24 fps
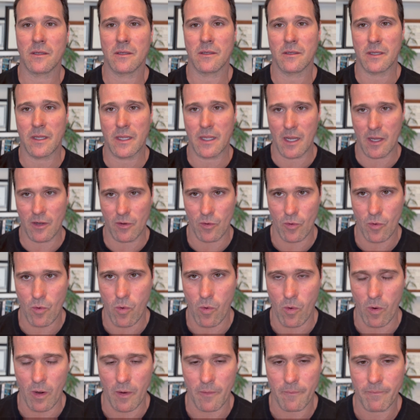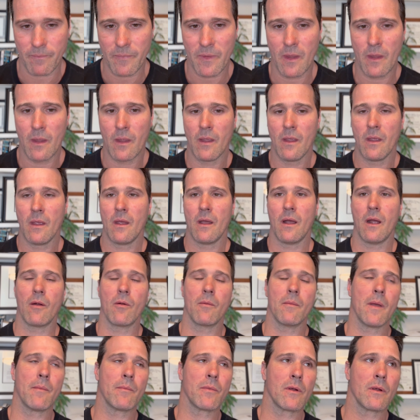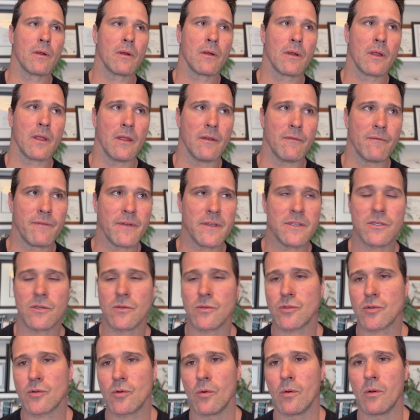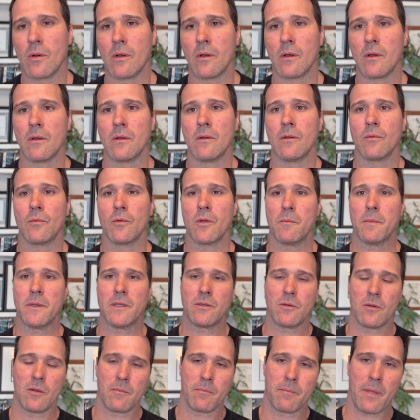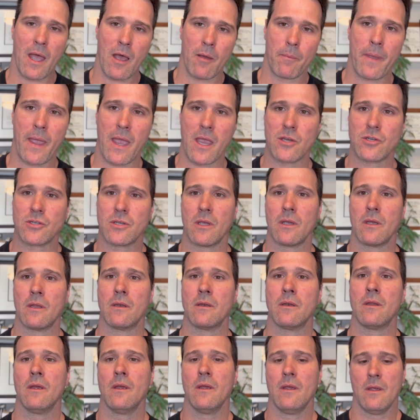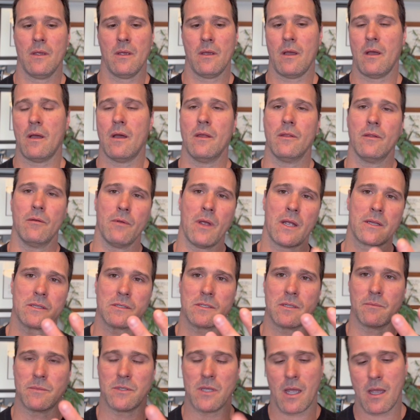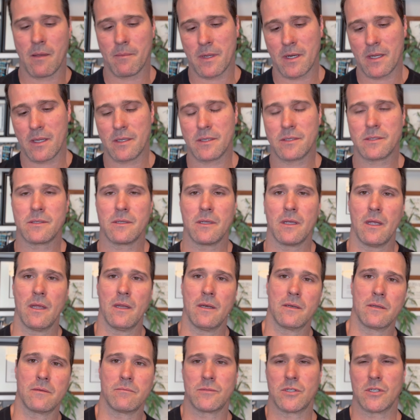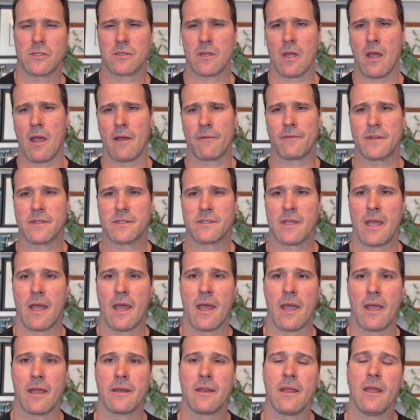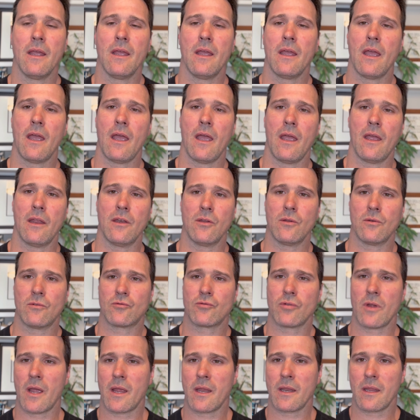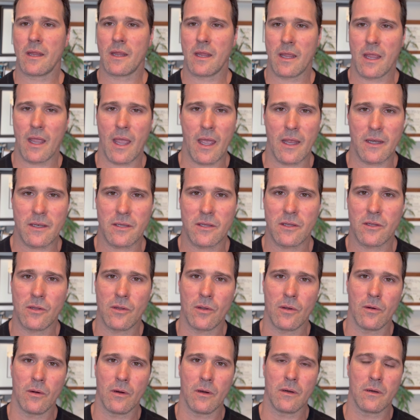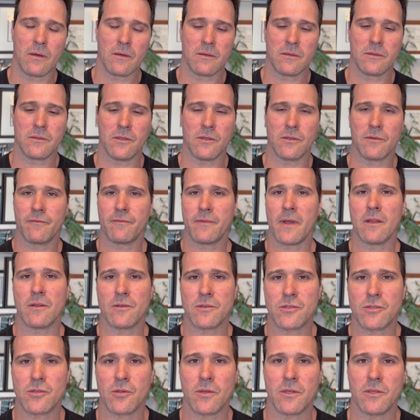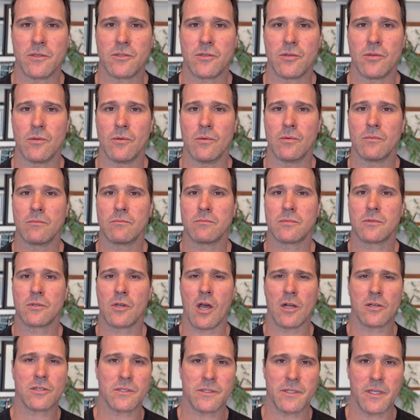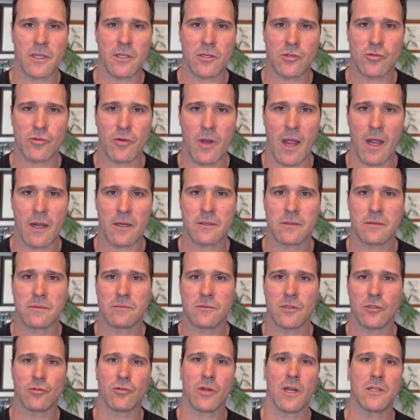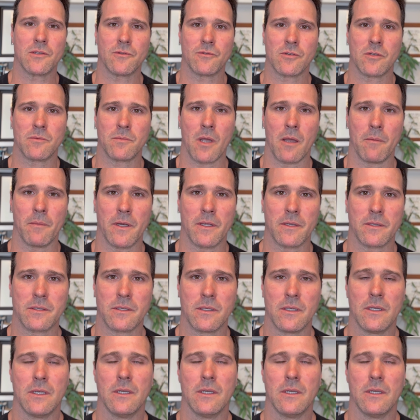the inner core. I remember in physio school, we'd be doing palpation on the rectus abdominis and just off the side, and you try and get your fellow student to consciously contract the transverse abdominis.